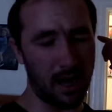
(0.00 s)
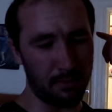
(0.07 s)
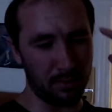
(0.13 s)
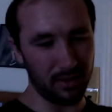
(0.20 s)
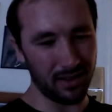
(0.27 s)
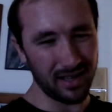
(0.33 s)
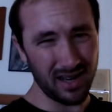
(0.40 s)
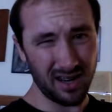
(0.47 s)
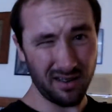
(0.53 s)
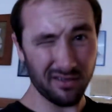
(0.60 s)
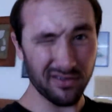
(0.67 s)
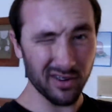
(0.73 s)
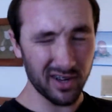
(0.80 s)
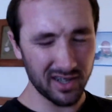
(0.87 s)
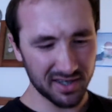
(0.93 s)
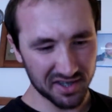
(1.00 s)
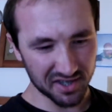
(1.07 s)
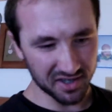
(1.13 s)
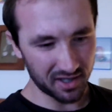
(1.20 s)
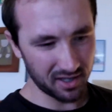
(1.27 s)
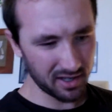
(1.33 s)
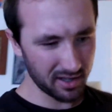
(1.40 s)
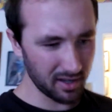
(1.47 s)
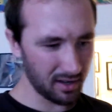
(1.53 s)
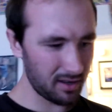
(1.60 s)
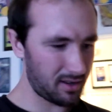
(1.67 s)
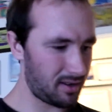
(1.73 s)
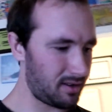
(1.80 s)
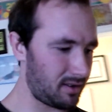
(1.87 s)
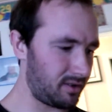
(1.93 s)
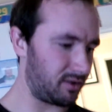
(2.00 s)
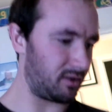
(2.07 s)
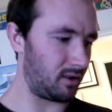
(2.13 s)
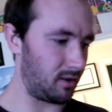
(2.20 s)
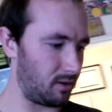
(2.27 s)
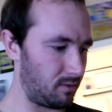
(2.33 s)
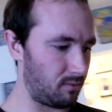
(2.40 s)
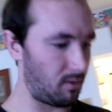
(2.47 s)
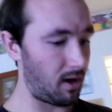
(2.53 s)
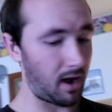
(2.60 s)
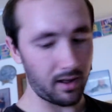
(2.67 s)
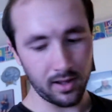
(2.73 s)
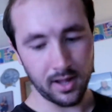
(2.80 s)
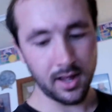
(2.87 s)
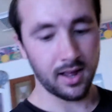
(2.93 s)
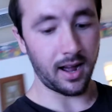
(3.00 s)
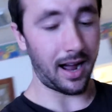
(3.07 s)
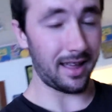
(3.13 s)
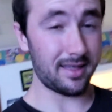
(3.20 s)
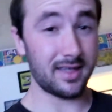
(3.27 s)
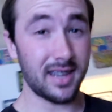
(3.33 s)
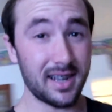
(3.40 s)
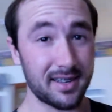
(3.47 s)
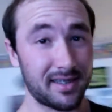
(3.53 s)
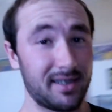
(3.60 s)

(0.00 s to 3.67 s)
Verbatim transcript: I believe for his son so well, I think it's